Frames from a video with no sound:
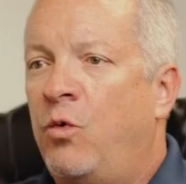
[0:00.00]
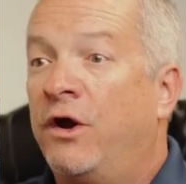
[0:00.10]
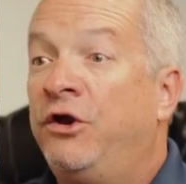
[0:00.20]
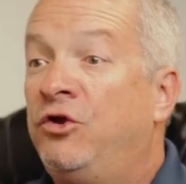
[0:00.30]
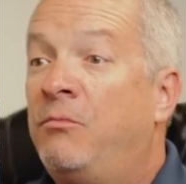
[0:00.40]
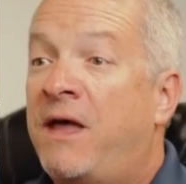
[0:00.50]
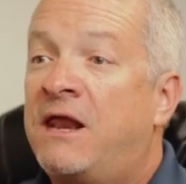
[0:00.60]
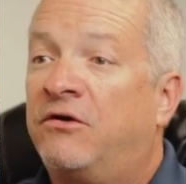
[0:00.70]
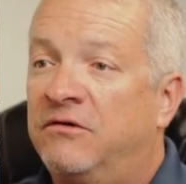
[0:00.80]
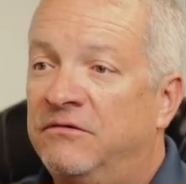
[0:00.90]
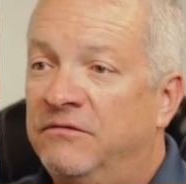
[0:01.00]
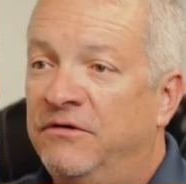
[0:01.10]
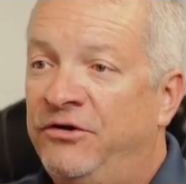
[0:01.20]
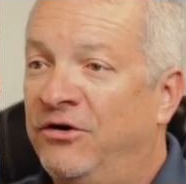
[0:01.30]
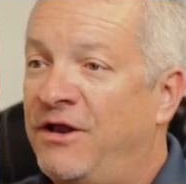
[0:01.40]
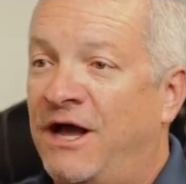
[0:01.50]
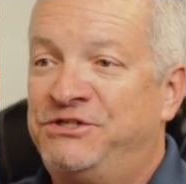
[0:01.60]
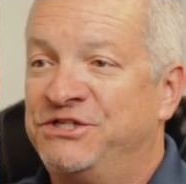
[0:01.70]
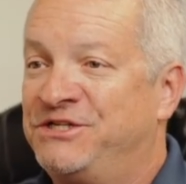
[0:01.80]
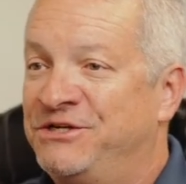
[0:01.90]
where you matter. You're not
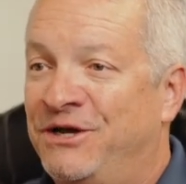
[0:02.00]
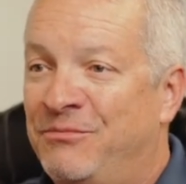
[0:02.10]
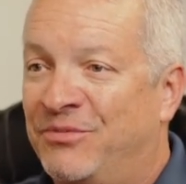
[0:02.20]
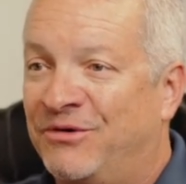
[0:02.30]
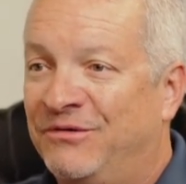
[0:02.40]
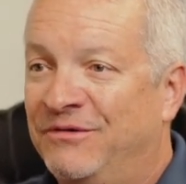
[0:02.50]
just a number.